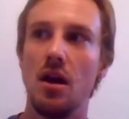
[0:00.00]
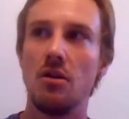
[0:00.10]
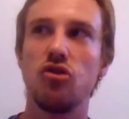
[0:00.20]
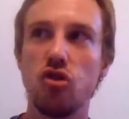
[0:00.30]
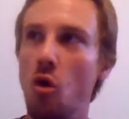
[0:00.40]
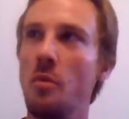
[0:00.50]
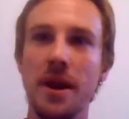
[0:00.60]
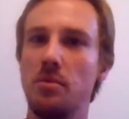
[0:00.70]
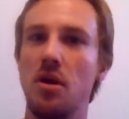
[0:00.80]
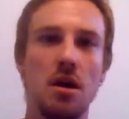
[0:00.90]
so
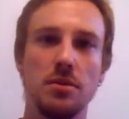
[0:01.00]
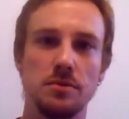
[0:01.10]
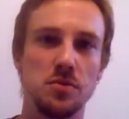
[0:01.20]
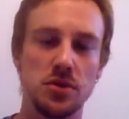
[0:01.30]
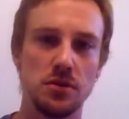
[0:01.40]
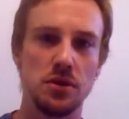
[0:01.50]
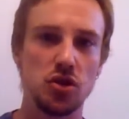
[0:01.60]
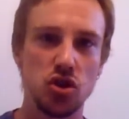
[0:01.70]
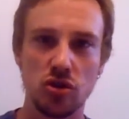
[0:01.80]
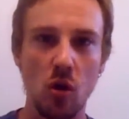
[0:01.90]
many problems.
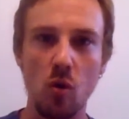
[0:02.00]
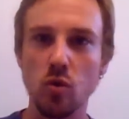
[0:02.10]
So